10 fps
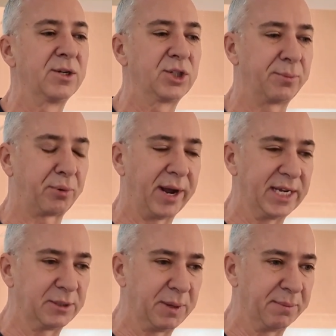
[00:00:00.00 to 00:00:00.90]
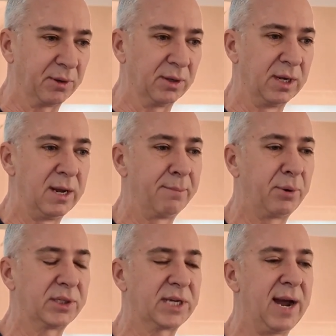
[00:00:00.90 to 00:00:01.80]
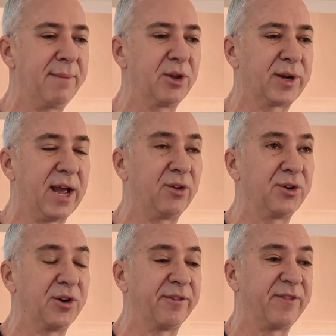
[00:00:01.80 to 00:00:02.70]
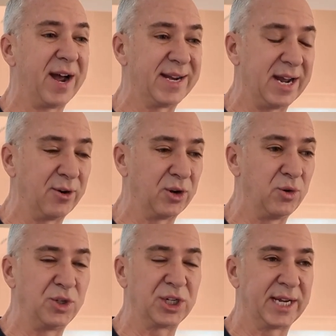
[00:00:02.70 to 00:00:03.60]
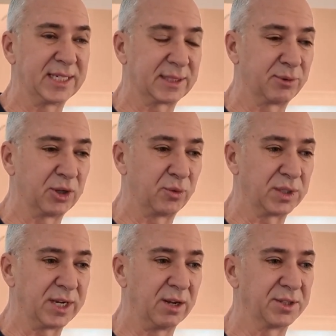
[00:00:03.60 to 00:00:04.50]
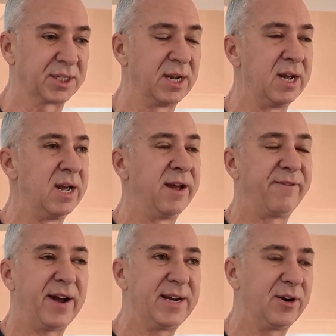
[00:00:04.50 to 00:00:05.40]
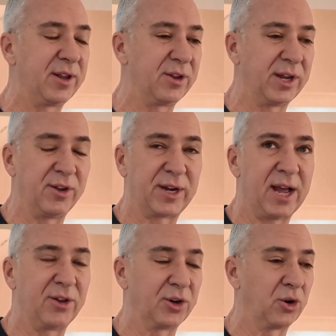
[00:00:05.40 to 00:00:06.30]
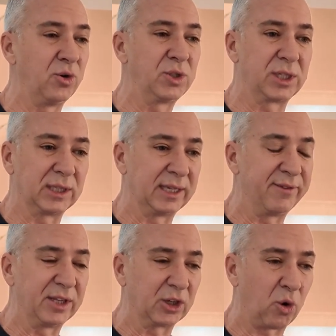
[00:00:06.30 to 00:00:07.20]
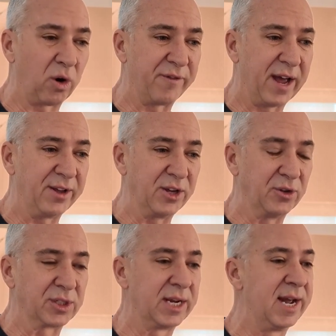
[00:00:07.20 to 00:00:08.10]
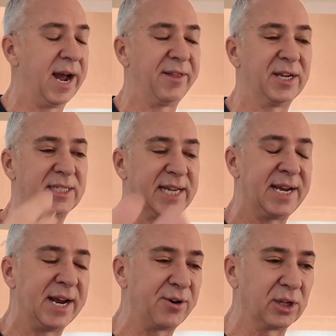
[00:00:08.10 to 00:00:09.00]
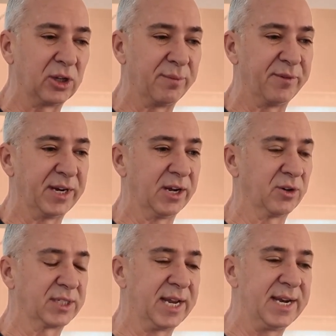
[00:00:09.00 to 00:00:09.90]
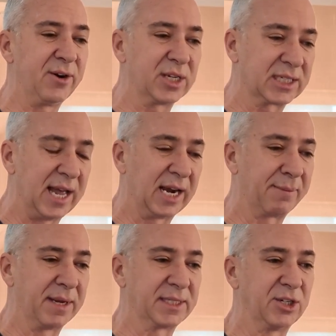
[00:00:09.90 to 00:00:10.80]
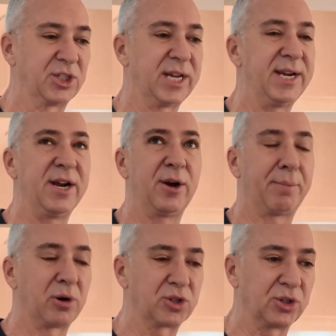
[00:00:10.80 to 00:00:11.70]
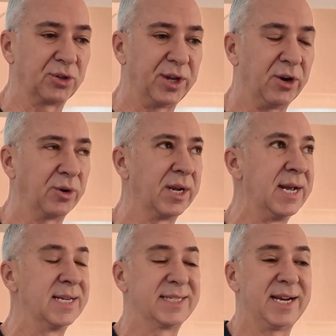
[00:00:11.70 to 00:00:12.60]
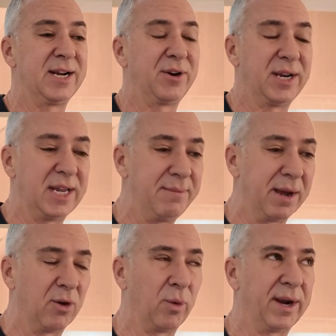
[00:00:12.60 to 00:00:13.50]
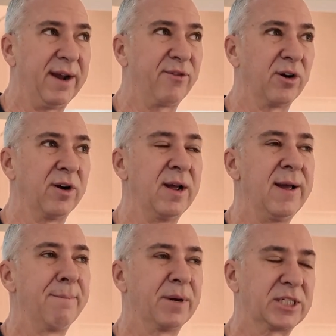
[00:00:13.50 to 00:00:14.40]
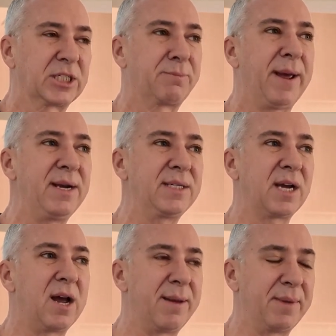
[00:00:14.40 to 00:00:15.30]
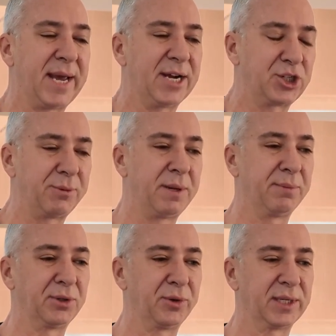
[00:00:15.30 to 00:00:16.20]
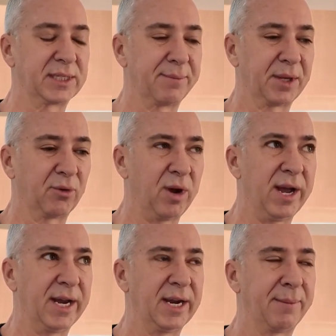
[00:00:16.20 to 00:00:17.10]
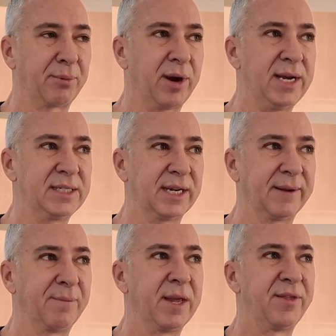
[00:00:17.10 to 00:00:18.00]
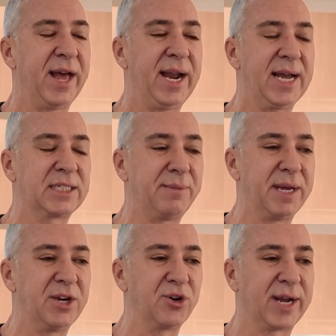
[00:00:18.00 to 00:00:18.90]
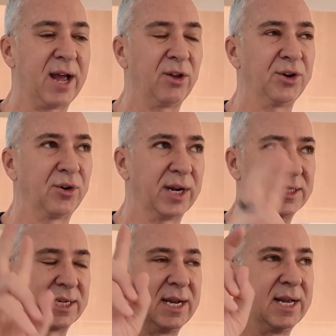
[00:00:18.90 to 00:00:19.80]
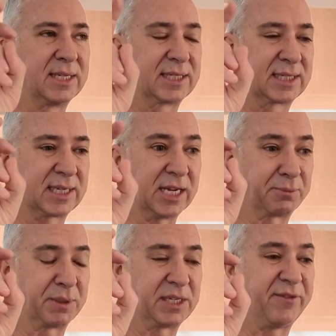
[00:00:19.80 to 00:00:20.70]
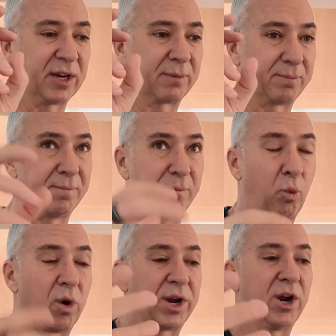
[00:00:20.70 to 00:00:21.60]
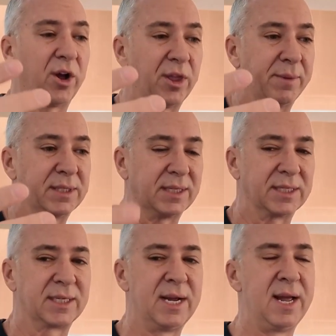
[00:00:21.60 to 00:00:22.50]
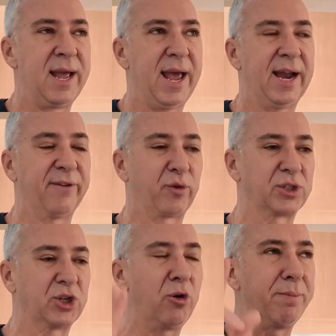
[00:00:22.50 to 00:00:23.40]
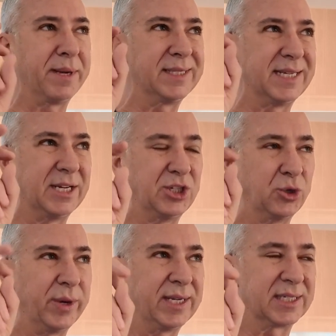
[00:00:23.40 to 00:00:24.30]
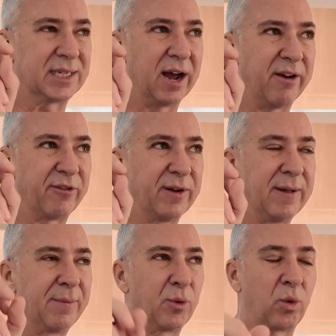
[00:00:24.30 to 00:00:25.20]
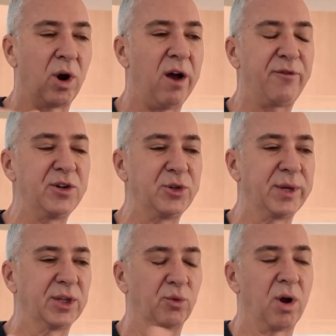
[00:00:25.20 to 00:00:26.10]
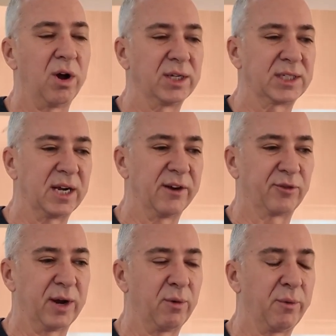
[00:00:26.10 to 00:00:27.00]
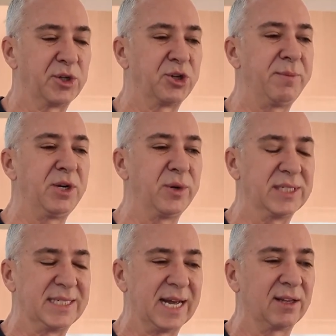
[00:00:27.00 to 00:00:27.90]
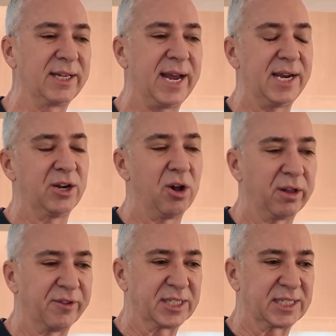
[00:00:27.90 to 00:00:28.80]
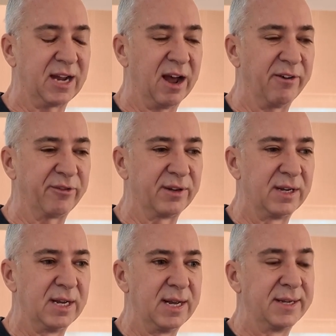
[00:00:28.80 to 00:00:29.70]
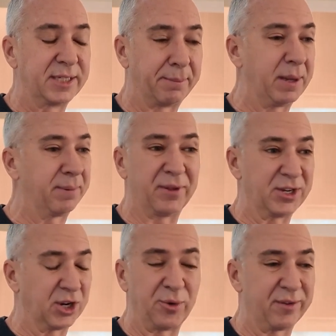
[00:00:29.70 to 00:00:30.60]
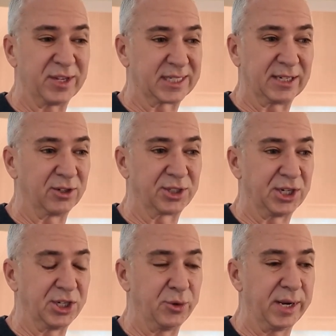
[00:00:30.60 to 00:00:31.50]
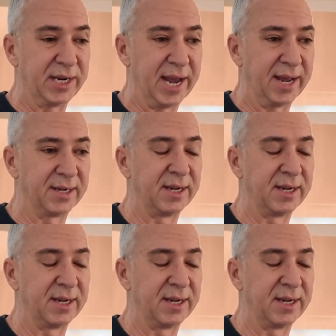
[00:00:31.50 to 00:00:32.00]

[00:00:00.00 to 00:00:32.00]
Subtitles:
to praise people. Put time in their calendar to find out who just hit some good results. Find out in their calendar who's living the core values. And then send out a Loom video, send out a Slack message, send out a personal note, send out an email, whatever. But spend time catching people doing something right and praising. That has to be in your calendar as a specific working on the business. And if we're so busy doing stuff, we're often doing the wrong stuff, right? What we should be doing is delegating all stuff to people that don't have the skills to do it yet,